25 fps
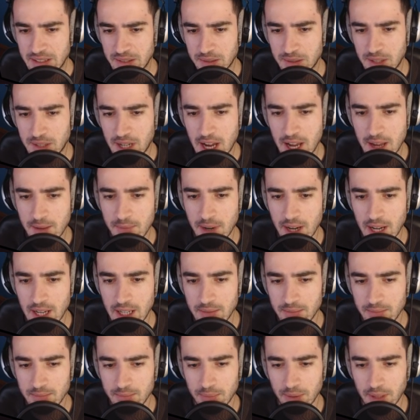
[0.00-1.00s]
Why am
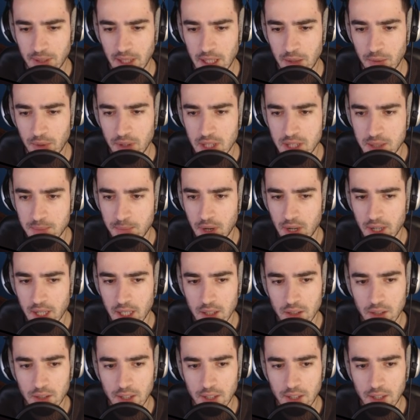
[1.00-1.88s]
I playing with his body?